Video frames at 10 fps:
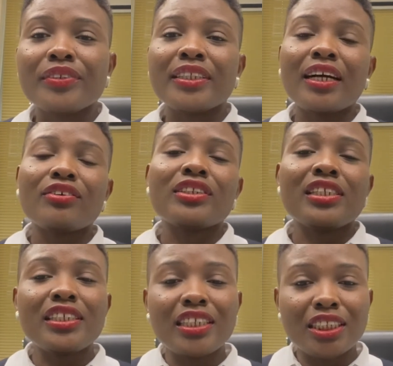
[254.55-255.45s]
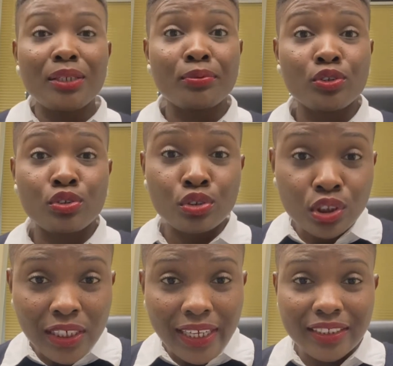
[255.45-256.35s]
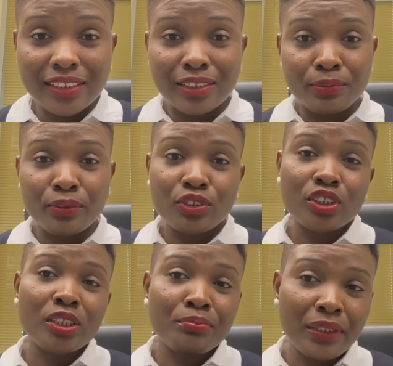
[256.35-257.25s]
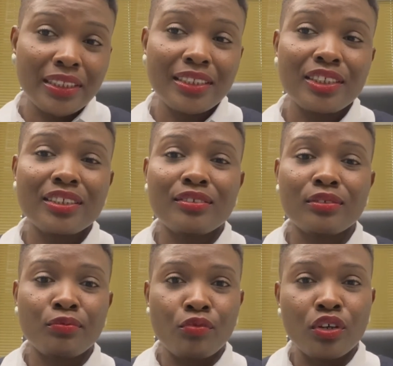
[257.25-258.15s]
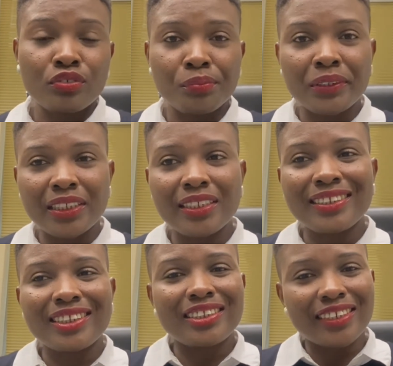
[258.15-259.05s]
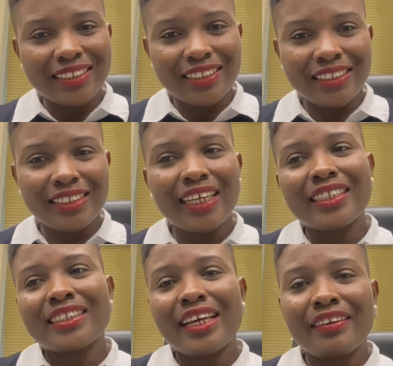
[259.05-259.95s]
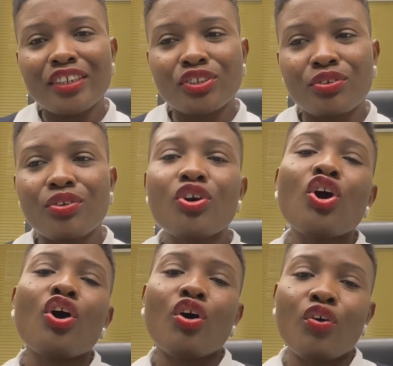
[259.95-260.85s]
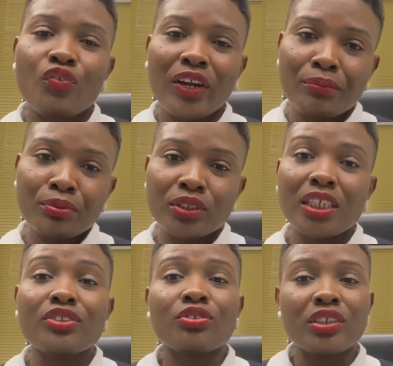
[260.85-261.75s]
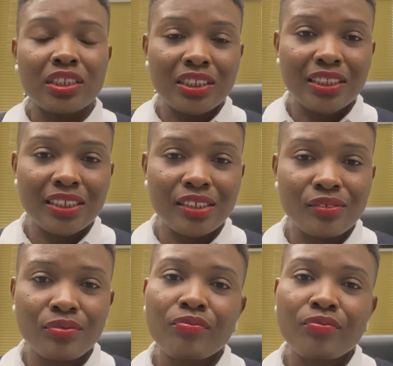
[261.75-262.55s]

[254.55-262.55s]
Now, the leadership / sponsorship bit is what represents the strategy and the direction of that project or initiative.